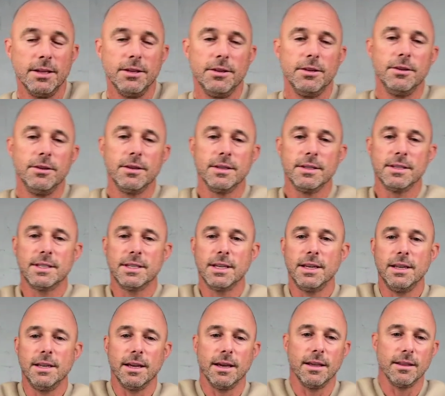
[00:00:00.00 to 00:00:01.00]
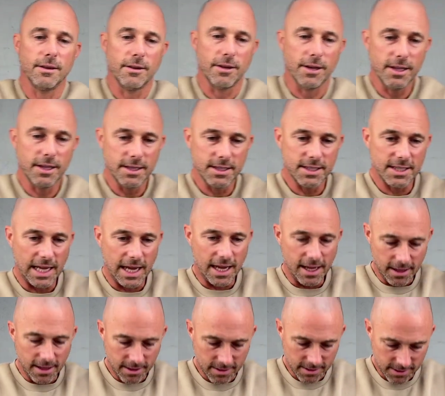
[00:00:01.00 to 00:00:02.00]
You can see now that I can
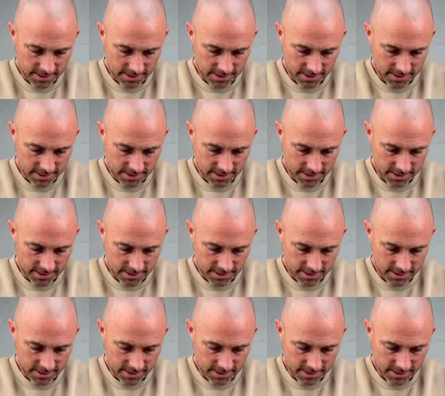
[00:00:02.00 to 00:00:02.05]
take this